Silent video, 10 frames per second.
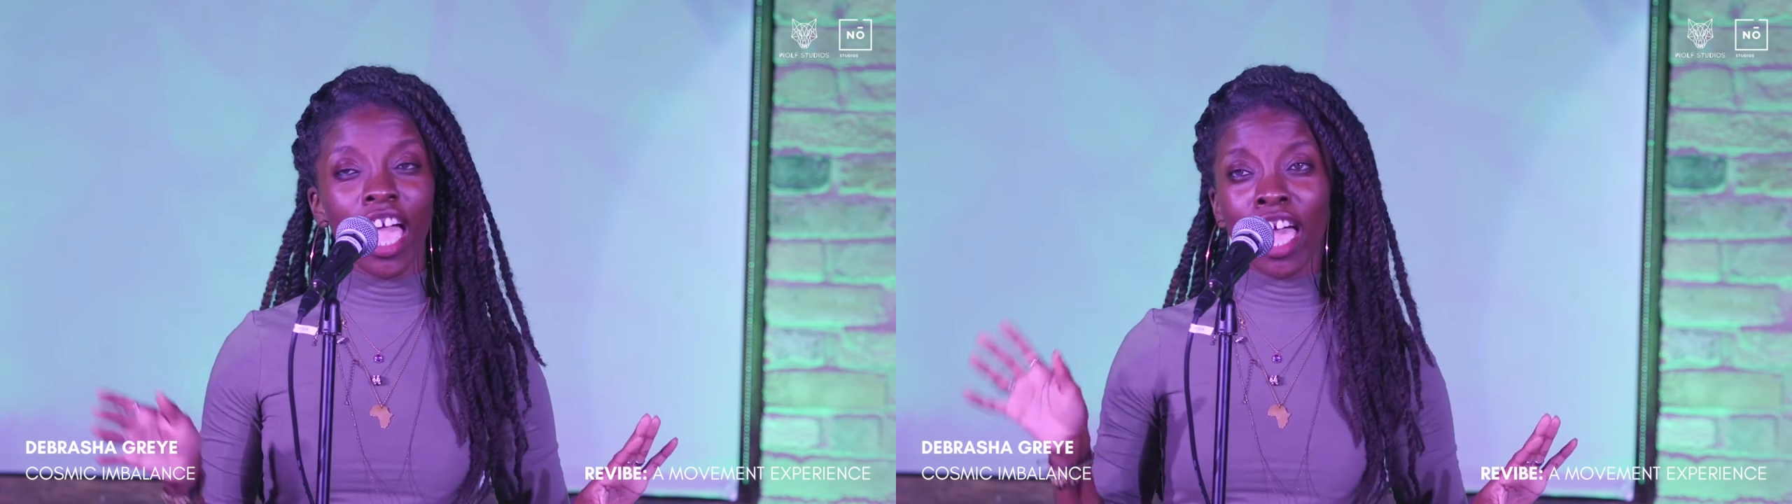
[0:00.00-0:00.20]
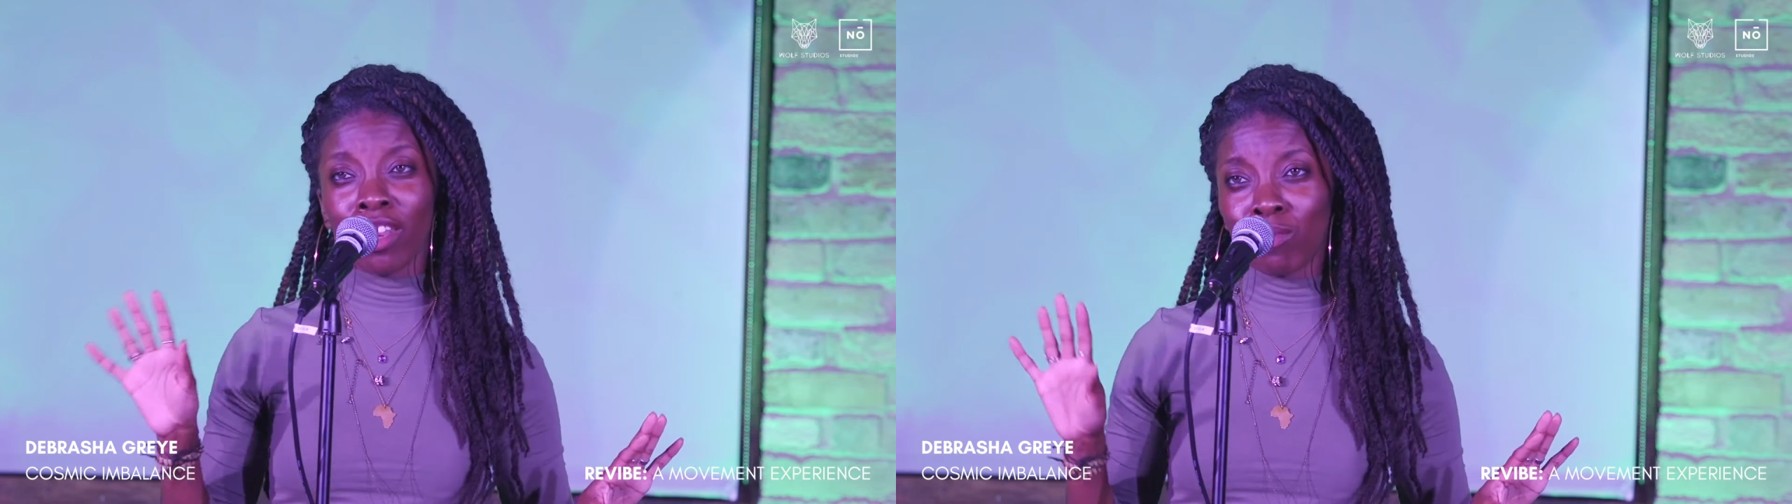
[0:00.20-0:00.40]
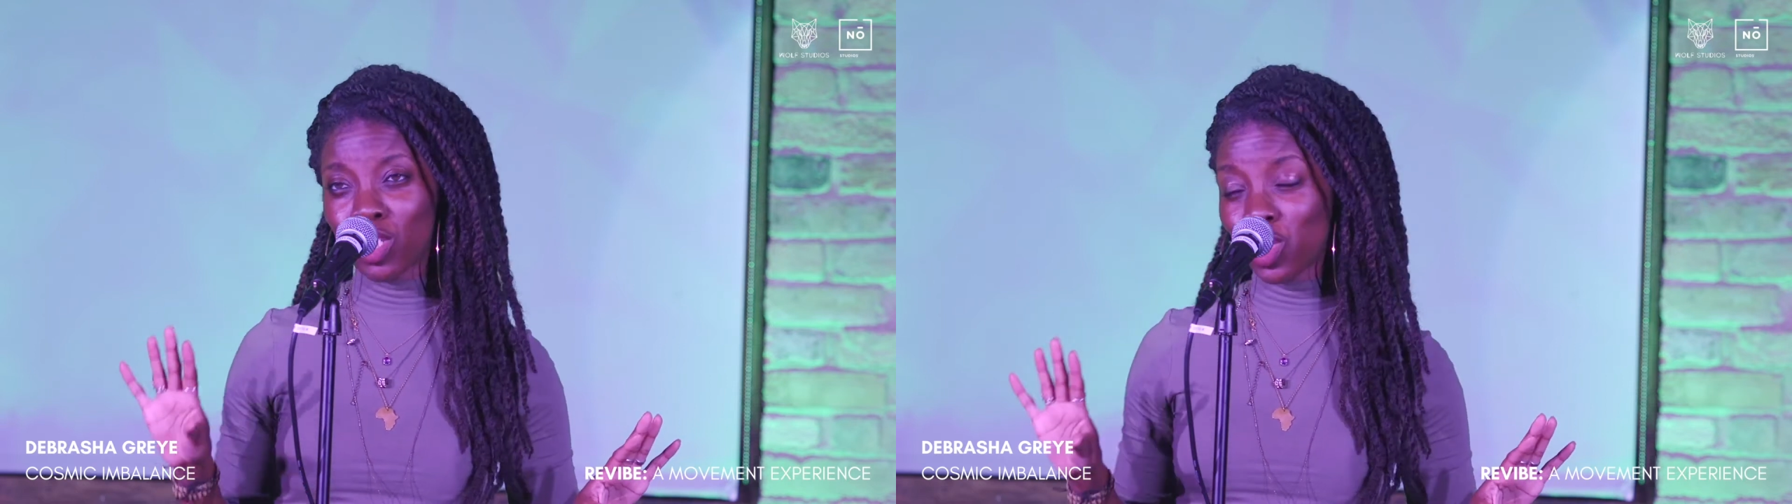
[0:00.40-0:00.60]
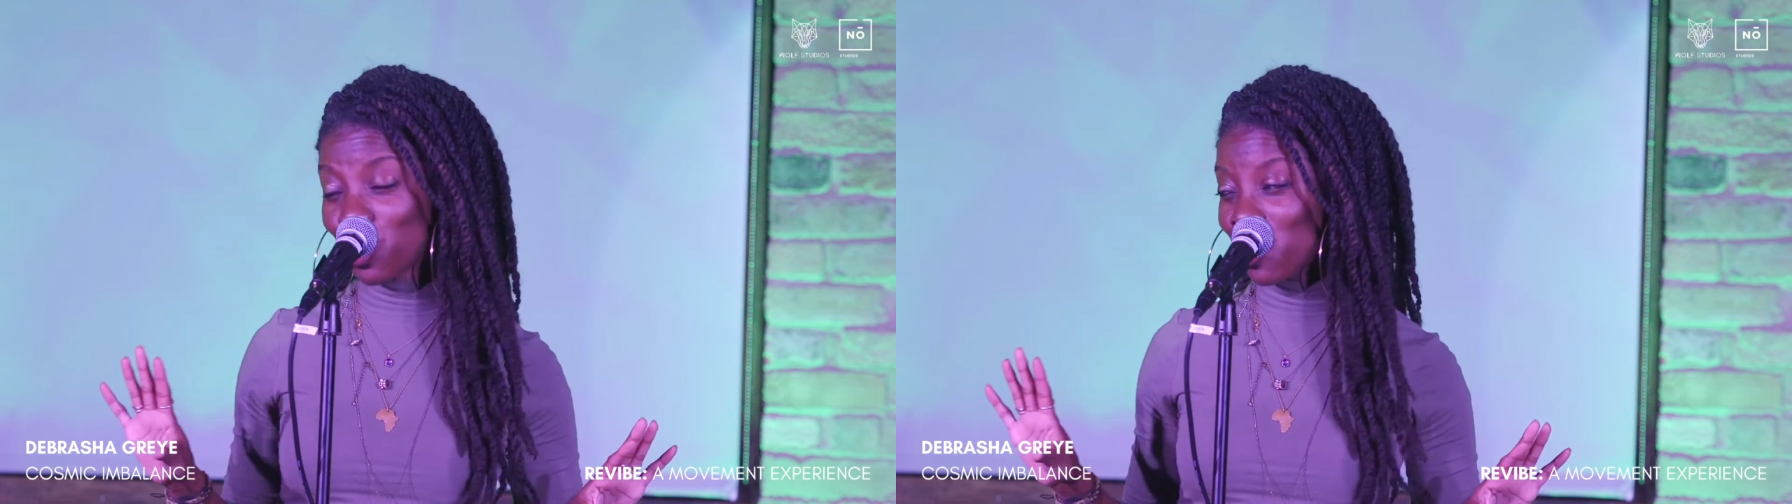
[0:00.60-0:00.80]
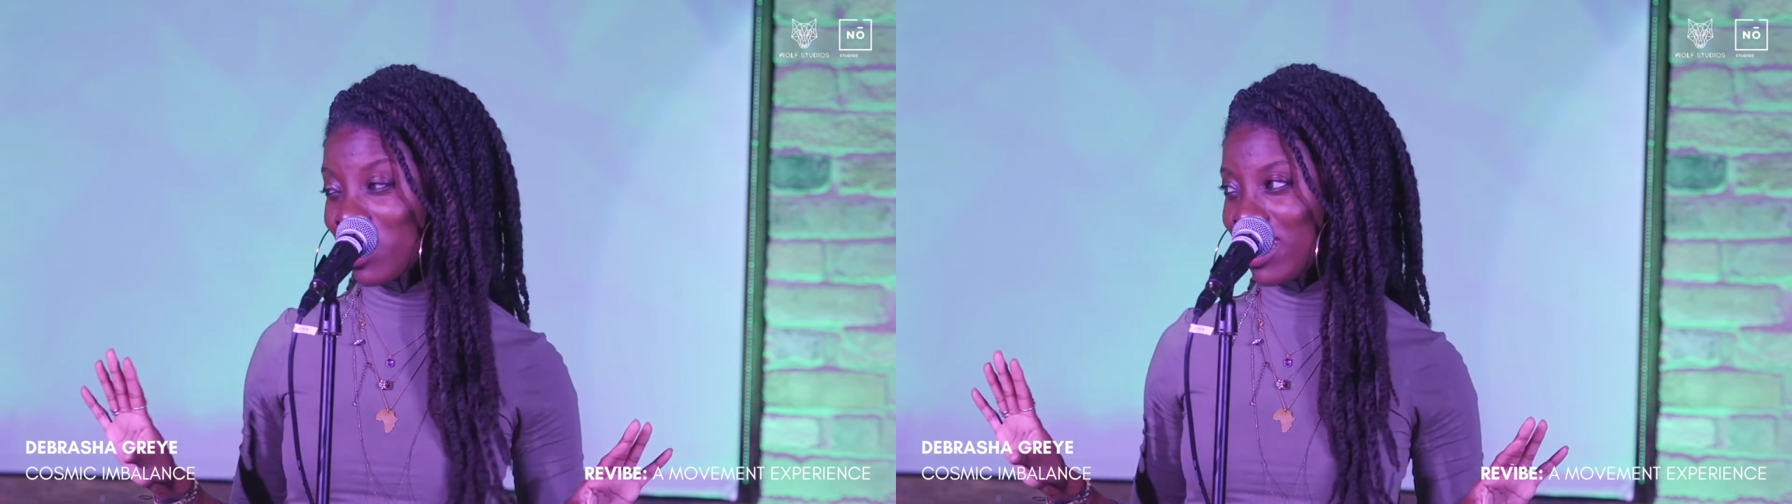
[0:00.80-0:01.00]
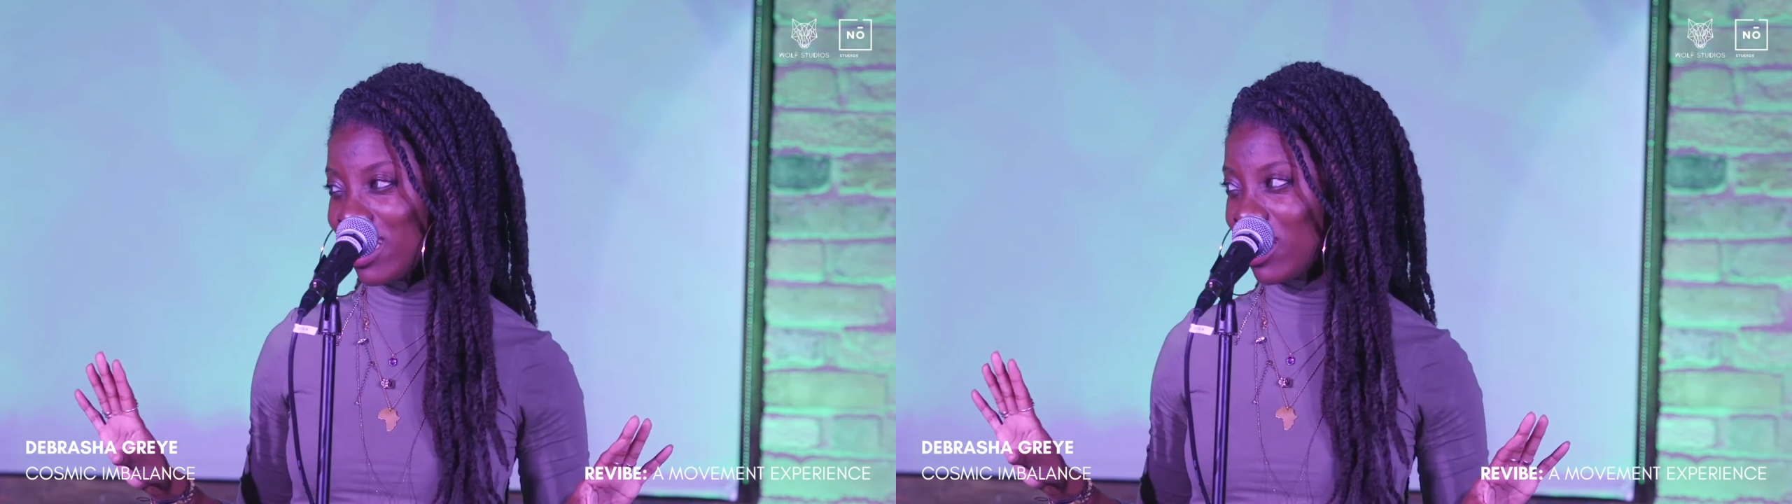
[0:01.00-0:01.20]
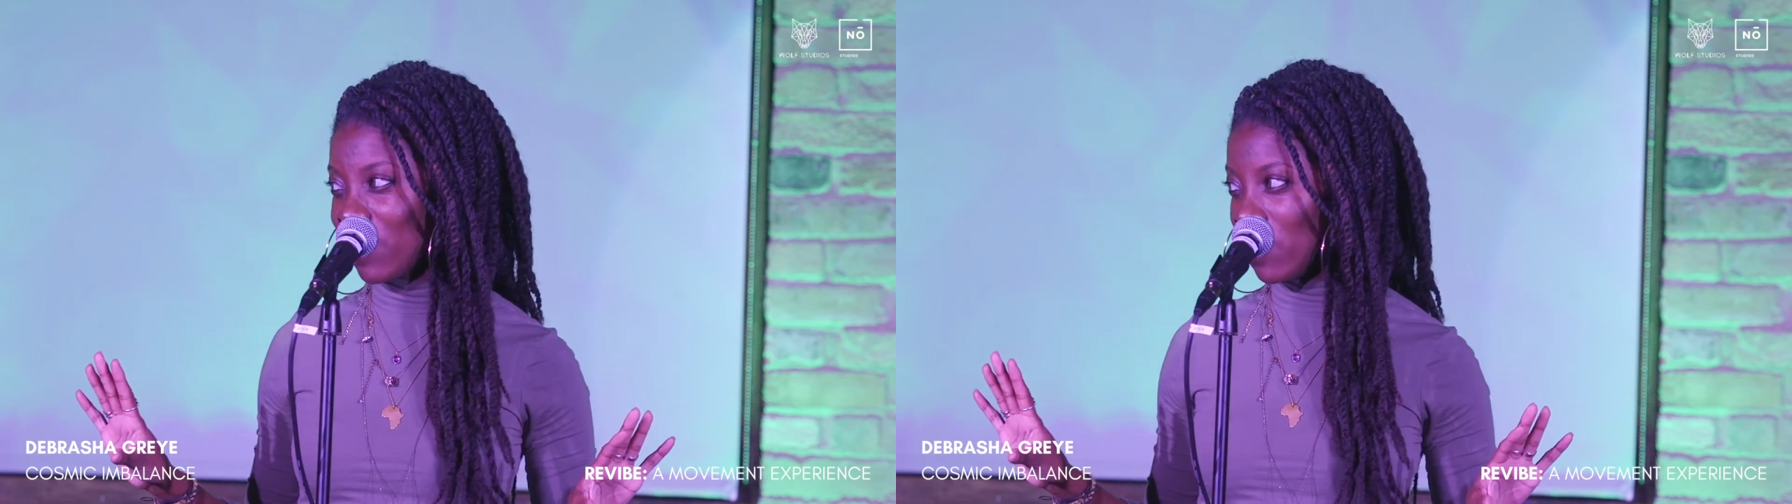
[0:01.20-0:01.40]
and maturity,